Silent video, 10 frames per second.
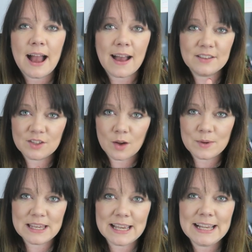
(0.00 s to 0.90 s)
and start
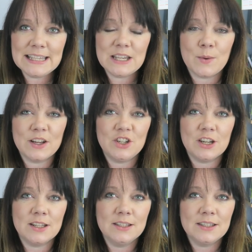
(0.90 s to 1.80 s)
with the easy
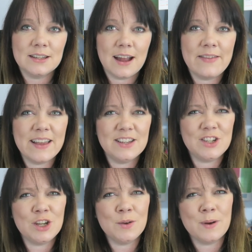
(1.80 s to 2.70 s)
questions, and then
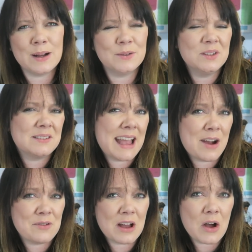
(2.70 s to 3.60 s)
2 hours,
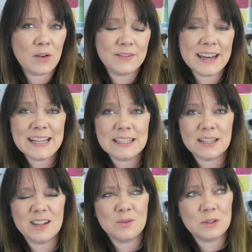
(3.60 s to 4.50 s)
hour and a half
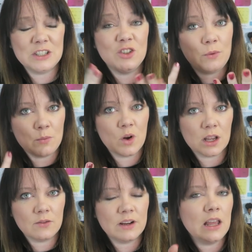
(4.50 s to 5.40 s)
later, once you've been
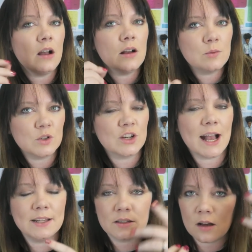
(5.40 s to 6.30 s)
working really hard, once your
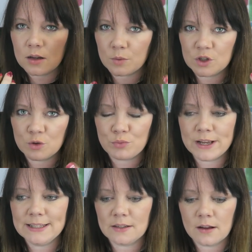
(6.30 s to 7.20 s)
hand's tired, once your
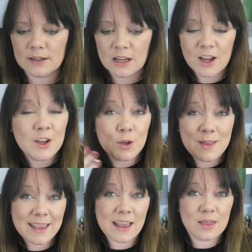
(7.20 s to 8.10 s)
brain's tired, you
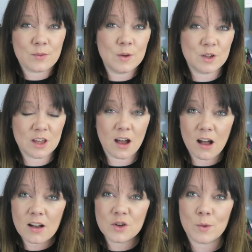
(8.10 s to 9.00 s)
then get through to the
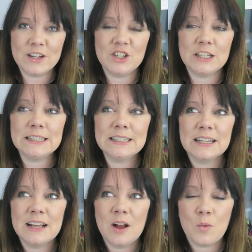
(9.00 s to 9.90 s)
hard questions.
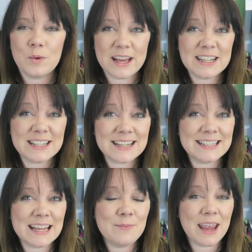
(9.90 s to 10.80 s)
Well, that is going
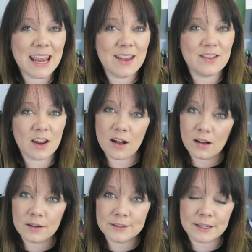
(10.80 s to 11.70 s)
to seem even
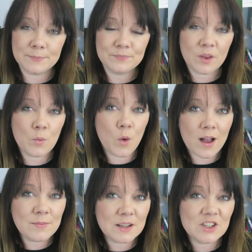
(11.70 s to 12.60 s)
harder. What
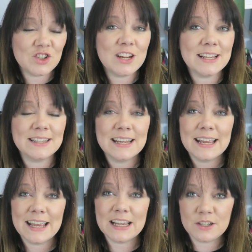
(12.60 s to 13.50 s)
I'm going to suggest
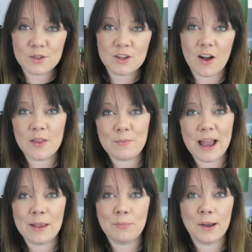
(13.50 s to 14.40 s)
is you start the
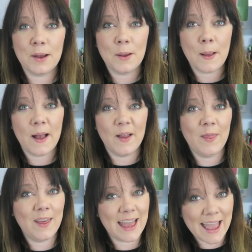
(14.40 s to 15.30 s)
paper
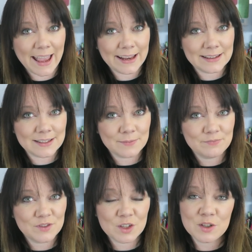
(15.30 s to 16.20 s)
at the end.
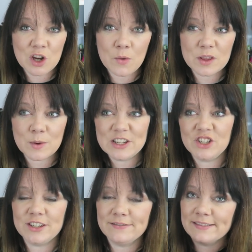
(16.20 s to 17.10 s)
So you start with
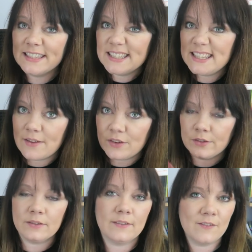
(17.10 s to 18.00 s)
question
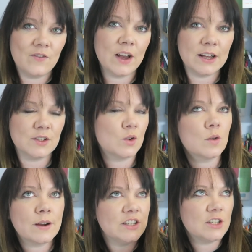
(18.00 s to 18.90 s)
7 first, or
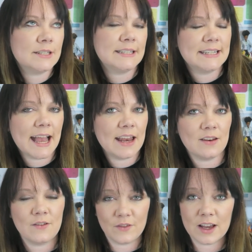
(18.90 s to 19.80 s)
question
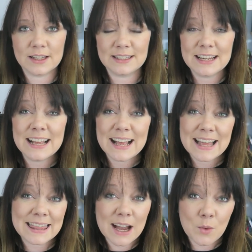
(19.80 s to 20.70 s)
10 first.
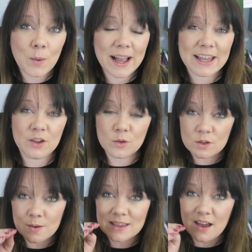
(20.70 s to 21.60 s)
That way you're
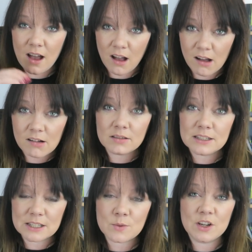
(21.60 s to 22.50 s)
doing the
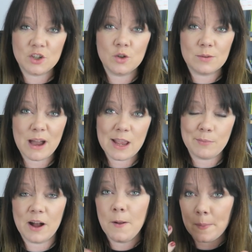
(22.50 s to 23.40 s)
hardest question on the
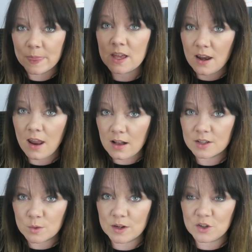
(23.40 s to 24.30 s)
paper, the
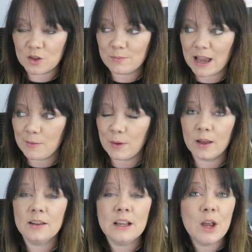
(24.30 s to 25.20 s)
last question on the
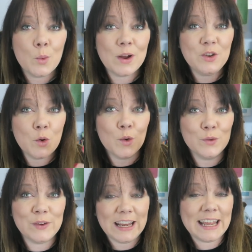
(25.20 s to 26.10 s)
paper, when you're
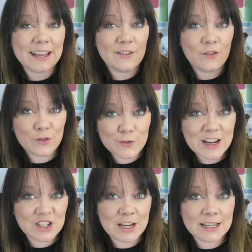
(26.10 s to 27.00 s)
feeling
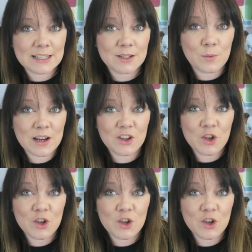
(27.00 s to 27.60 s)
freshest, when